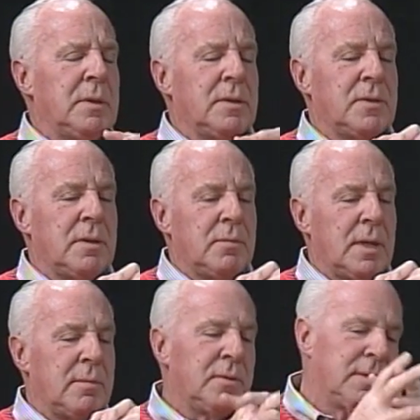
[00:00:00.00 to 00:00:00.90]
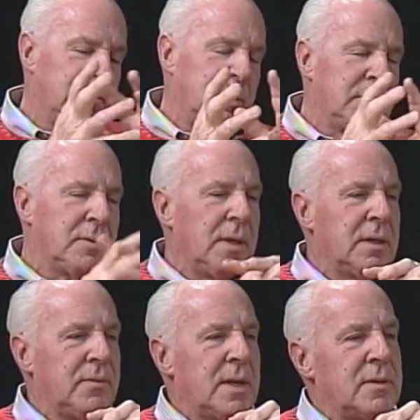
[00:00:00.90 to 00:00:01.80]
because sometimes people take
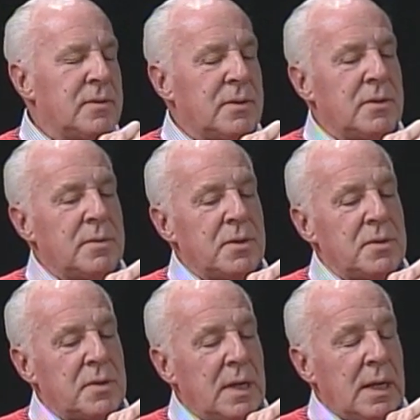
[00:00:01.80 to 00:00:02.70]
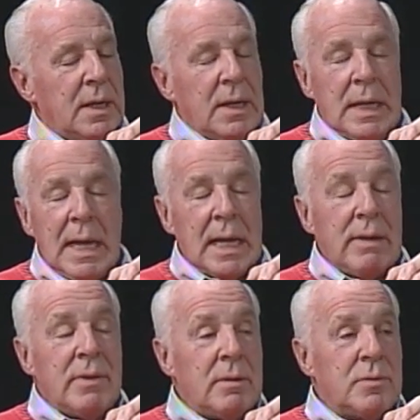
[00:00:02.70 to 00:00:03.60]
advantage of situations. Right. And
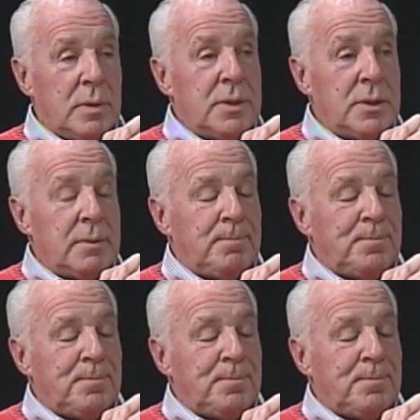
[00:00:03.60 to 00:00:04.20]
everything was legit.